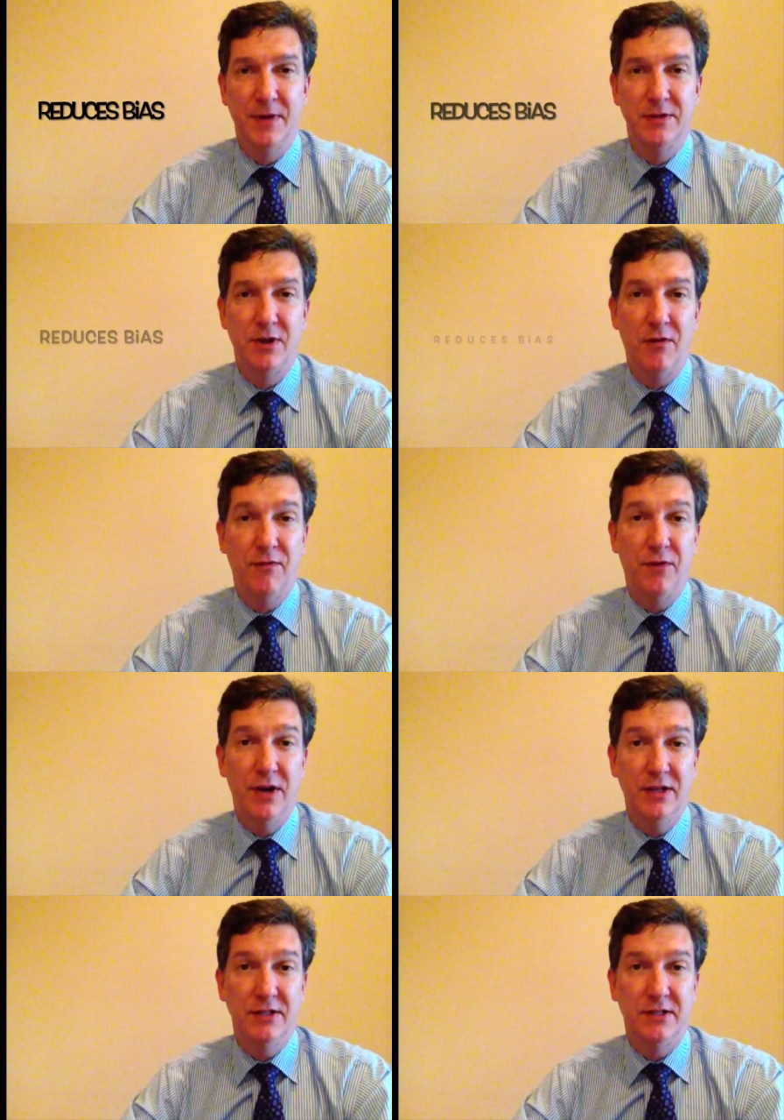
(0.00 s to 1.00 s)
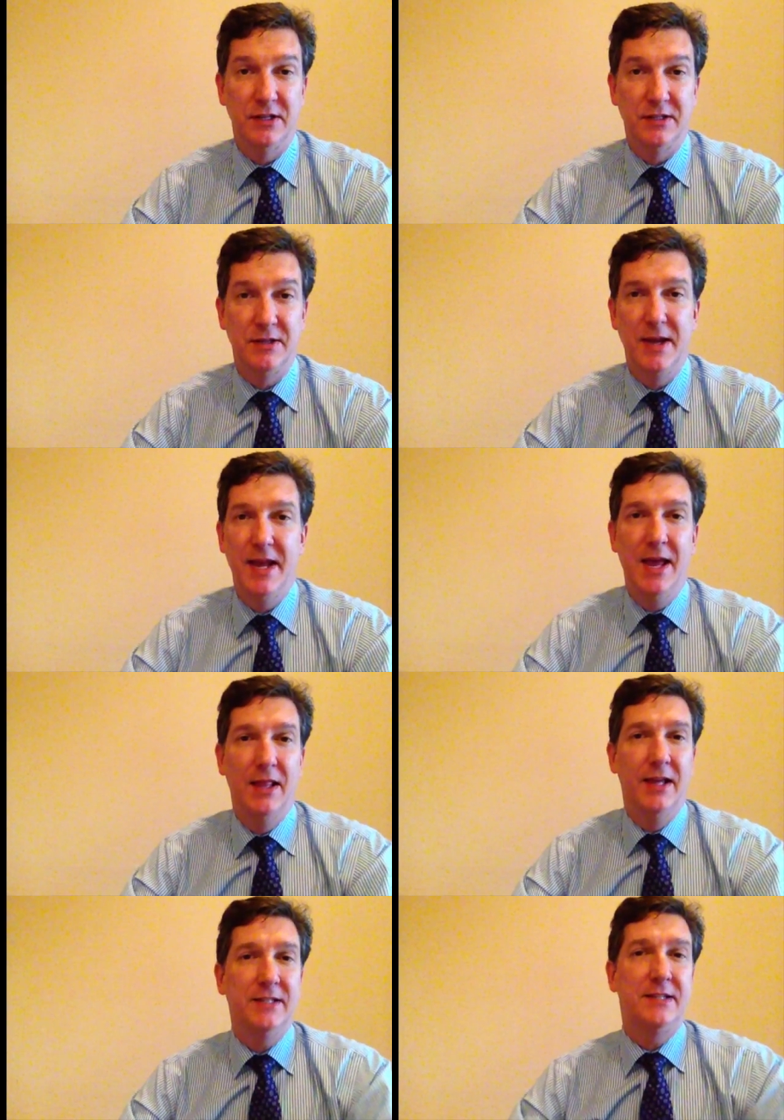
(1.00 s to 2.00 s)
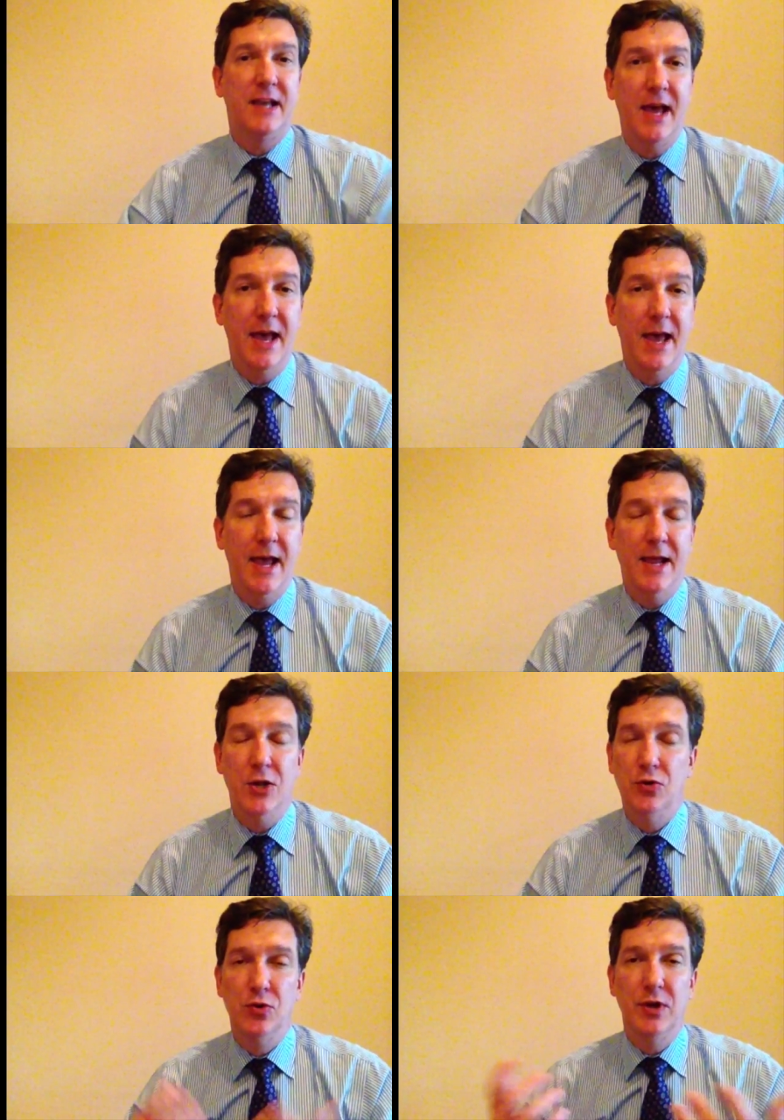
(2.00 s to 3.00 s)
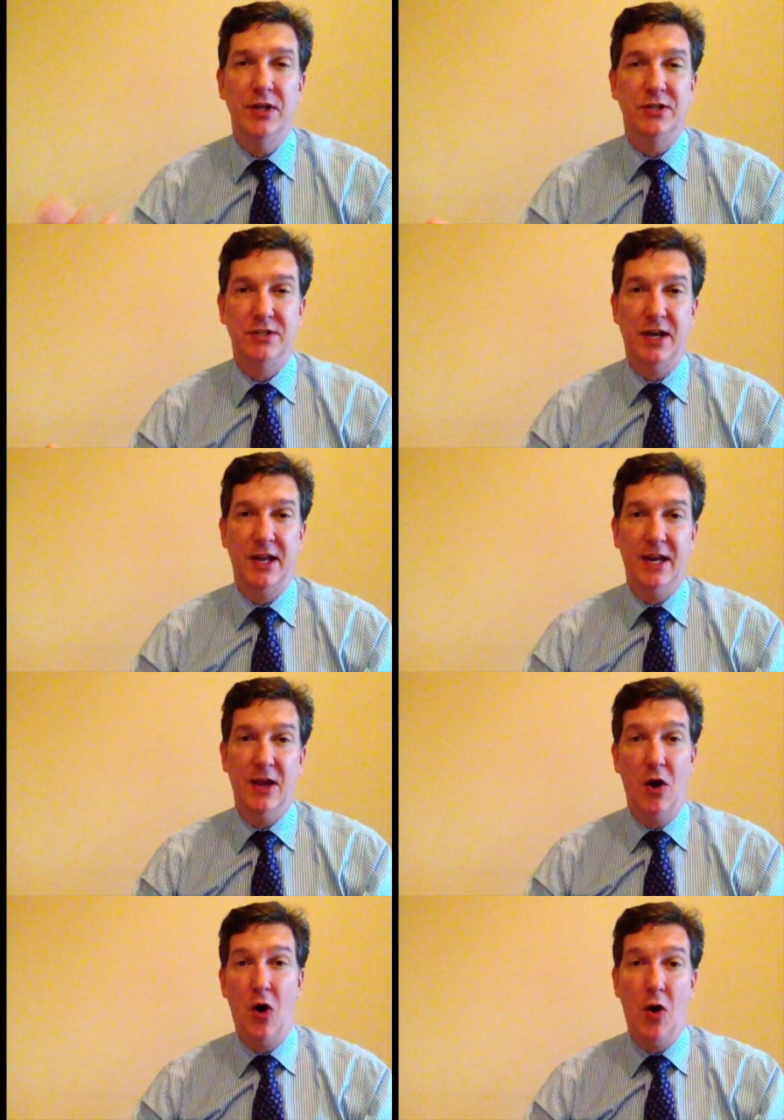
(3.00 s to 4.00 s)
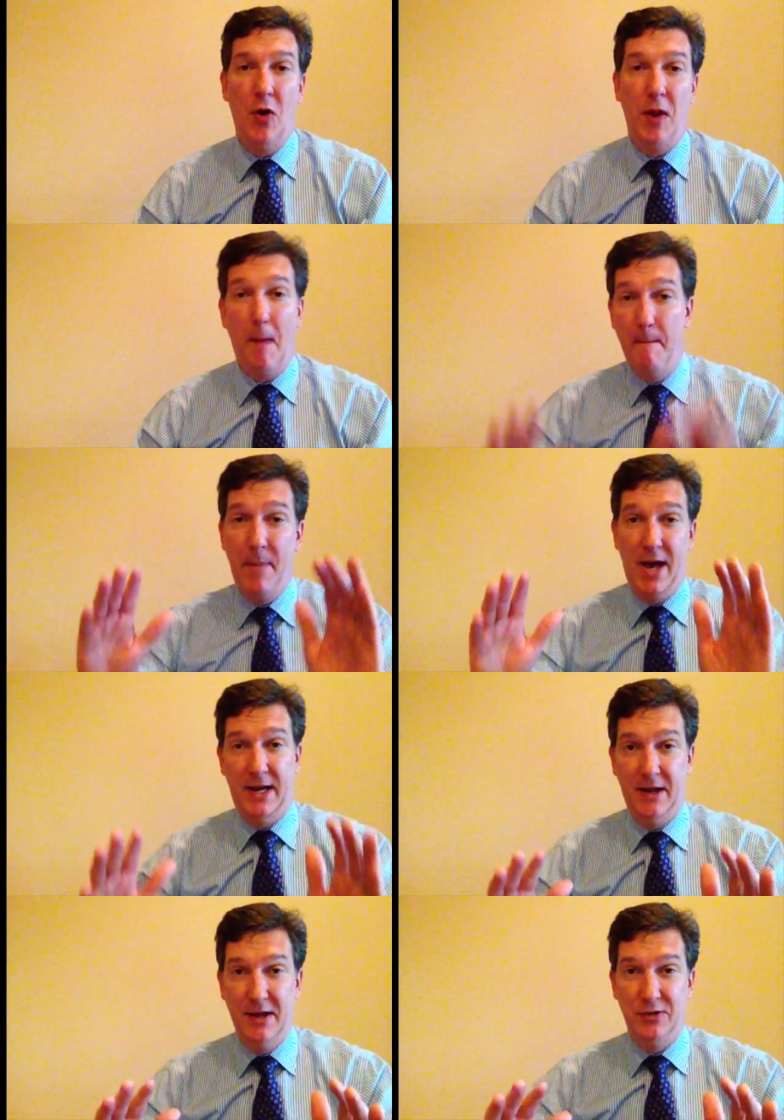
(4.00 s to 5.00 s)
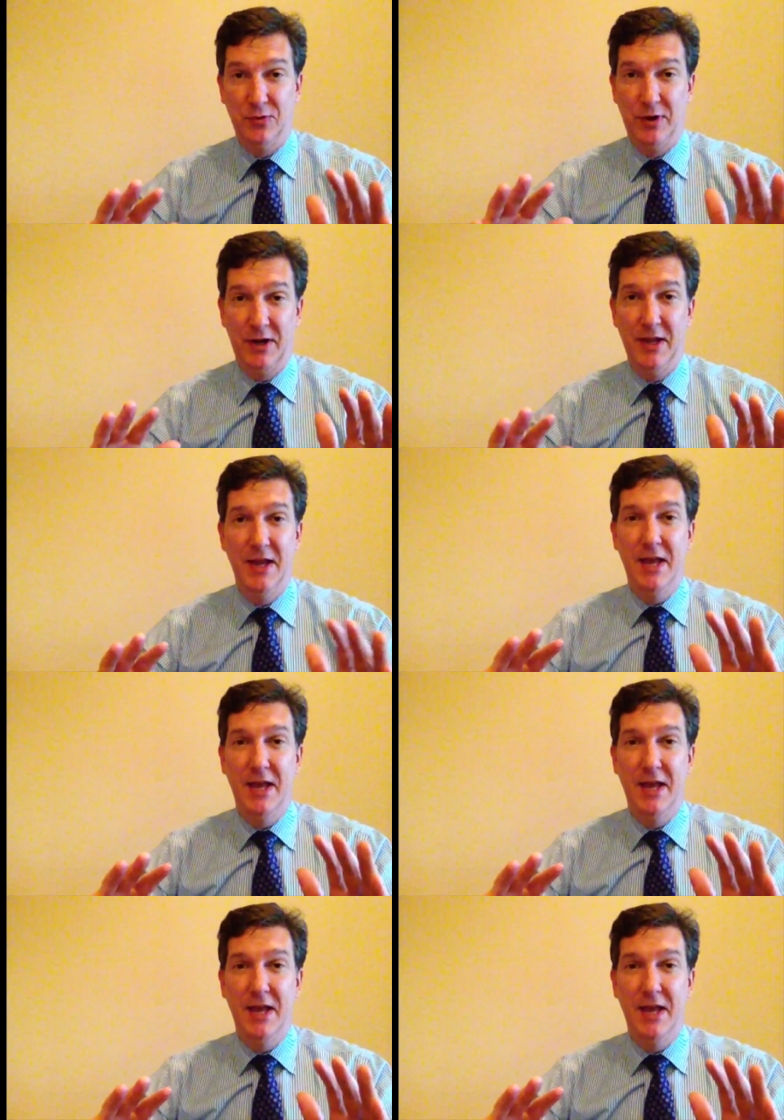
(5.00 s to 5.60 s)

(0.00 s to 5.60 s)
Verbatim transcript: So, for instance, Let's say you're doing a study on body contouring